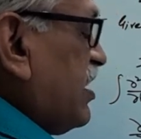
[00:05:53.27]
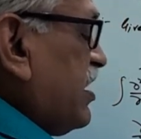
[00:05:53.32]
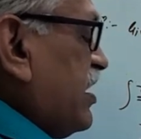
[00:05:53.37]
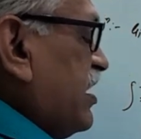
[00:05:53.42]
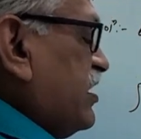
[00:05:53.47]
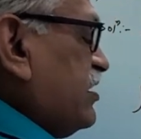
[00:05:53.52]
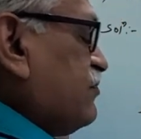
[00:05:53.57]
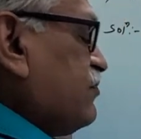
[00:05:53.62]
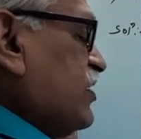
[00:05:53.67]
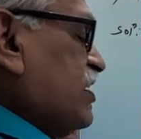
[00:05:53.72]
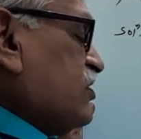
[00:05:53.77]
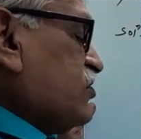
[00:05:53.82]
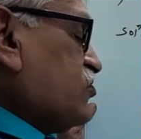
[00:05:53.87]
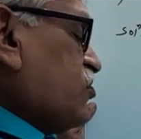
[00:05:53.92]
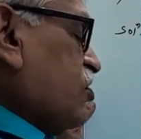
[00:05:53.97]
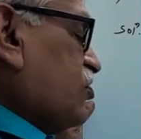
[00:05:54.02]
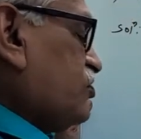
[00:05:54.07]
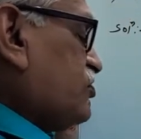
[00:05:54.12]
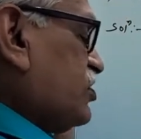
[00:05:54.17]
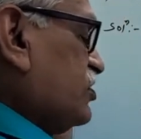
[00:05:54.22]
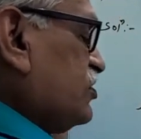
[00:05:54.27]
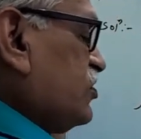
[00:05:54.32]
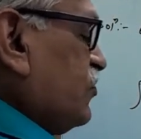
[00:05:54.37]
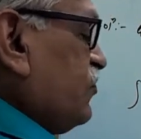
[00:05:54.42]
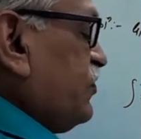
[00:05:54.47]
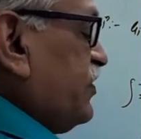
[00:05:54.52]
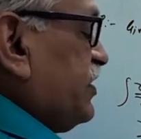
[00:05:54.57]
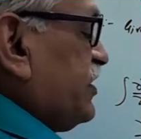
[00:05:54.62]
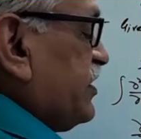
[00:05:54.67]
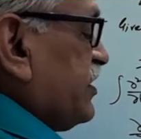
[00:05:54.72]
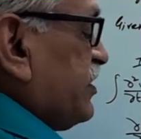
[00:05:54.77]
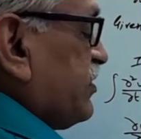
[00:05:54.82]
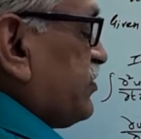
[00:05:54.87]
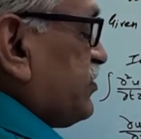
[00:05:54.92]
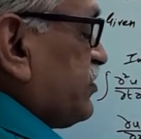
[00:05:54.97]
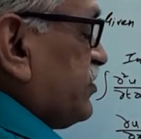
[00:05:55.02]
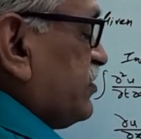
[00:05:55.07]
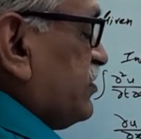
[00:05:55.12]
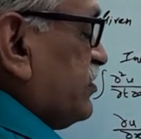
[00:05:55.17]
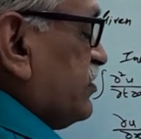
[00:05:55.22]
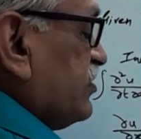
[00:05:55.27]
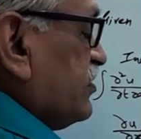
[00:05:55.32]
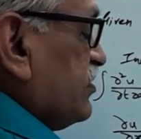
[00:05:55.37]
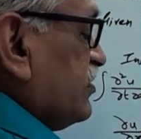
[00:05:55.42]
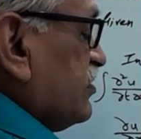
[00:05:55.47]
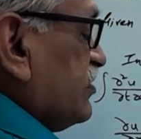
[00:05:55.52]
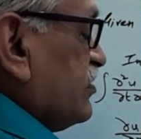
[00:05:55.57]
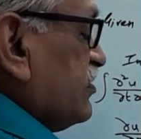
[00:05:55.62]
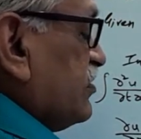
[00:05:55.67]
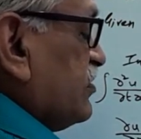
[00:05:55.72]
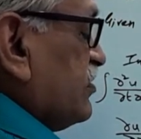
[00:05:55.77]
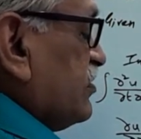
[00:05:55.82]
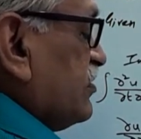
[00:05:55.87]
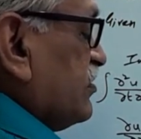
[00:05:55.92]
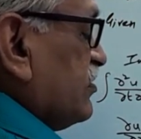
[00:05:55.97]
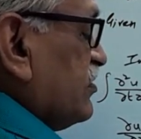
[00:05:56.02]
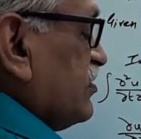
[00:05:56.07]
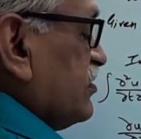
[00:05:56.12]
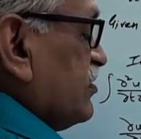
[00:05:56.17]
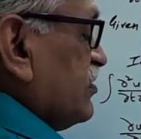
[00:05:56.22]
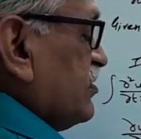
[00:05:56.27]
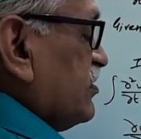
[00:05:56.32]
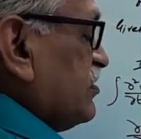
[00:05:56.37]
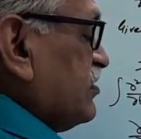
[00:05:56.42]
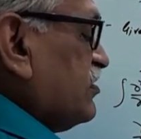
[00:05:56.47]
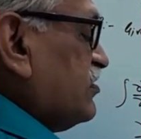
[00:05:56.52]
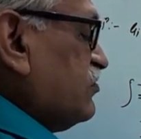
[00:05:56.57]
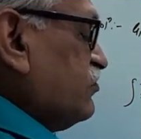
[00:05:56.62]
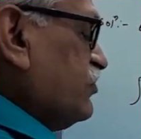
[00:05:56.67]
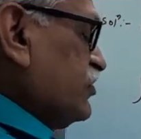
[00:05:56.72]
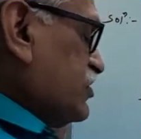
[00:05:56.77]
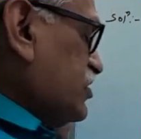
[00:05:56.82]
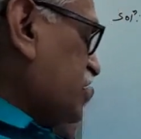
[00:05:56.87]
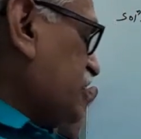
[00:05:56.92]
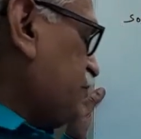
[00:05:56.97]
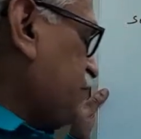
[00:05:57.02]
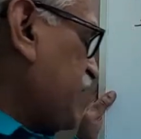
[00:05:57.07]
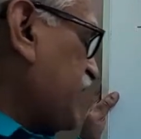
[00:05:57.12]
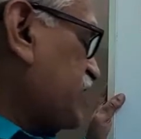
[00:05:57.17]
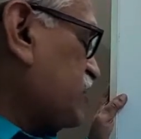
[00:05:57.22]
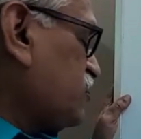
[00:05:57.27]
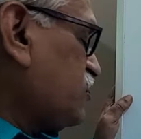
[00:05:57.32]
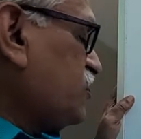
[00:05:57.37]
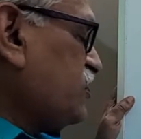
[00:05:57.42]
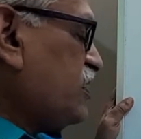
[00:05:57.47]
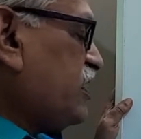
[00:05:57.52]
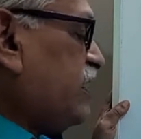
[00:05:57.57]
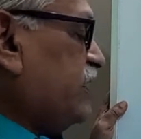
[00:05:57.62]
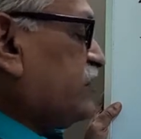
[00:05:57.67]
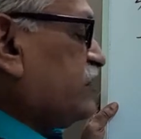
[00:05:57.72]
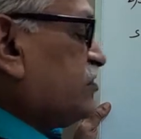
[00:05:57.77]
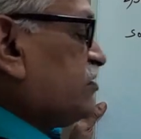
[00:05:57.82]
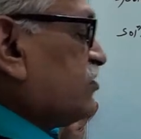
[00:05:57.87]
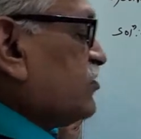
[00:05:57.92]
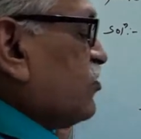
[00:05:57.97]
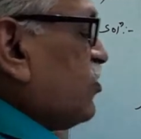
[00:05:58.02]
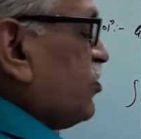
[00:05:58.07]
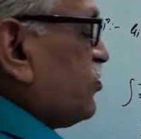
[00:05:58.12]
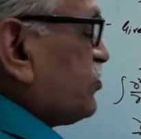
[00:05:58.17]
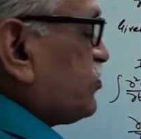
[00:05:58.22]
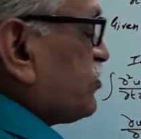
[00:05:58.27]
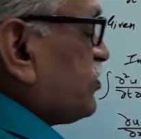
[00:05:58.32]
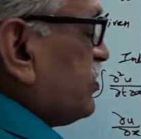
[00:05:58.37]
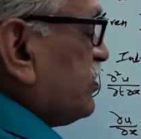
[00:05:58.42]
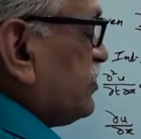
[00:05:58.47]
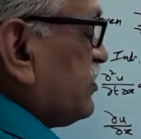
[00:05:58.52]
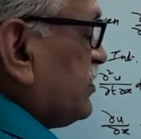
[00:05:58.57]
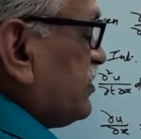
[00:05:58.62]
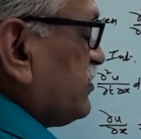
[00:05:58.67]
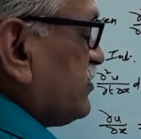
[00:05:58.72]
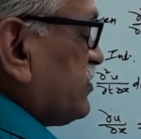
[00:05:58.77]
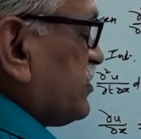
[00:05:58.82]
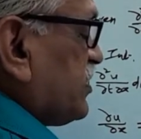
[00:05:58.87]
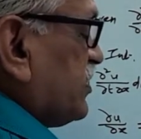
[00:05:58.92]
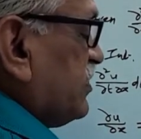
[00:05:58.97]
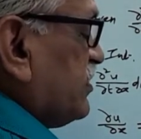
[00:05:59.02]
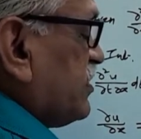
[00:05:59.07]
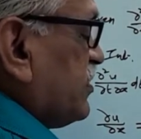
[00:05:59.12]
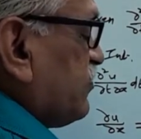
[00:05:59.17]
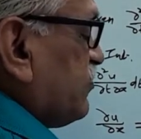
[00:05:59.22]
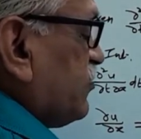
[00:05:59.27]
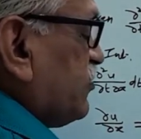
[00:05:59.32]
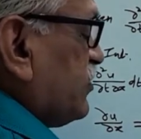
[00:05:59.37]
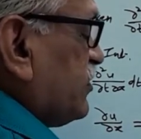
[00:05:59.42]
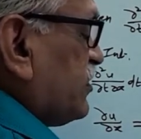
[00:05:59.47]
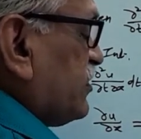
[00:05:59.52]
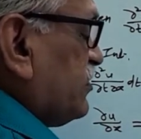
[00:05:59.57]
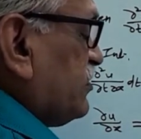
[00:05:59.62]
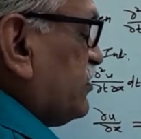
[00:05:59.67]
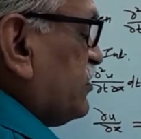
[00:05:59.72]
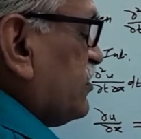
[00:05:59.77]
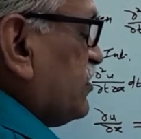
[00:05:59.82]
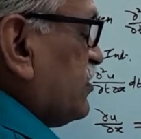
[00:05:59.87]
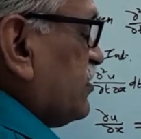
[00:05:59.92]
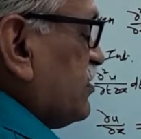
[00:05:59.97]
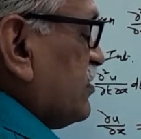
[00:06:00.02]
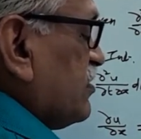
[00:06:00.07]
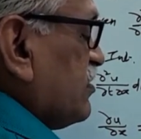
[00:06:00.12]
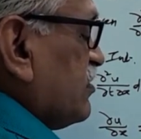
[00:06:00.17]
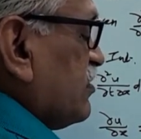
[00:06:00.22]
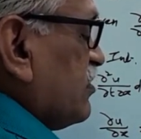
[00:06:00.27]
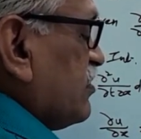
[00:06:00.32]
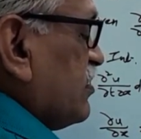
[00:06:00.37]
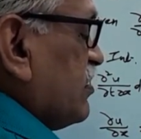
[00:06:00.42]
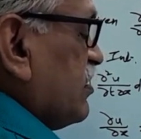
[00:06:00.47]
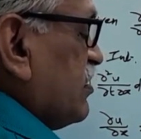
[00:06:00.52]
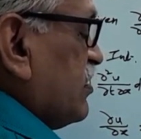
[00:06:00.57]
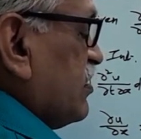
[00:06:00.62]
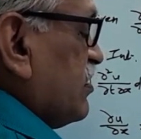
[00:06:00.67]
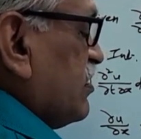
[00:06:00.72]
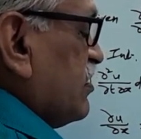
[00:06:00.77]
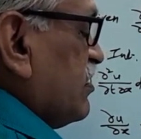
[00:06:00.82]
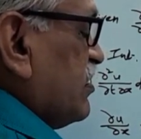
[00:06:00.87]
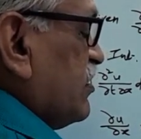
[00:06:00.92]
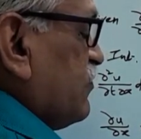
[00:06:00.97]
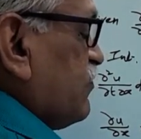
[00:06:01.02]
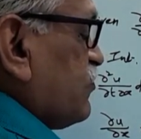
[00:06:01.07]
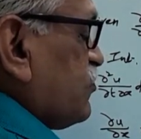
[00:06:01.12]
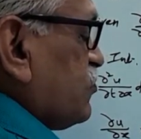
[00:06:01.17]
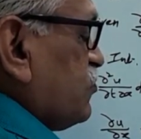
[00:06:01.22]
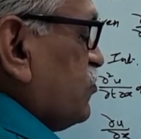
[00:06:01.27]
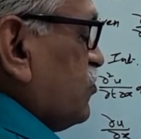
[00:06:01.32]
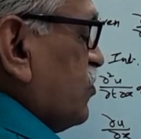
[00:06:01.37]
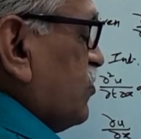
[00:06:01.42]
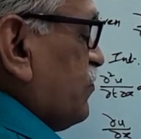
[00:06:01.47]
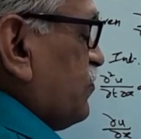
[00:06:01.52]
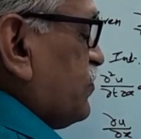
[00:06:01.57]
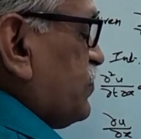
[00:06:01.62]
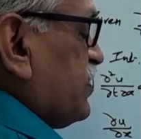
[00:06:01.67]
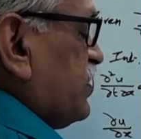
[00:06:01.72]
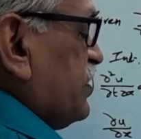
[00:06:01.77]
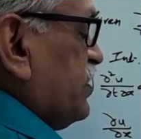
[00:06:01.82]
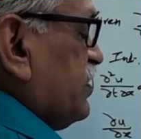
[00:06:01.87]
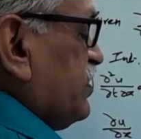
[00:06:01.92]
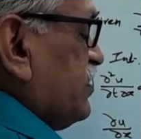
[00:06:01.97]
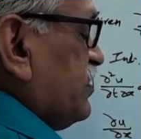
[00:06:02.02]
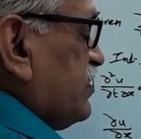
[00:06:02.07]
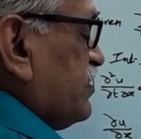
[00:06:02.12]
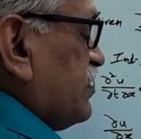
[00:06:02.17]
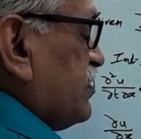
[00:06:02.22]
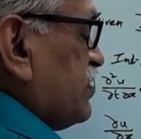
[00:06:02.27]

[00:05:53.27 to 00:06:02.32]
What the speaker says: and plus constant of integration with respect to x, constant is t, therefore it is f2 of t,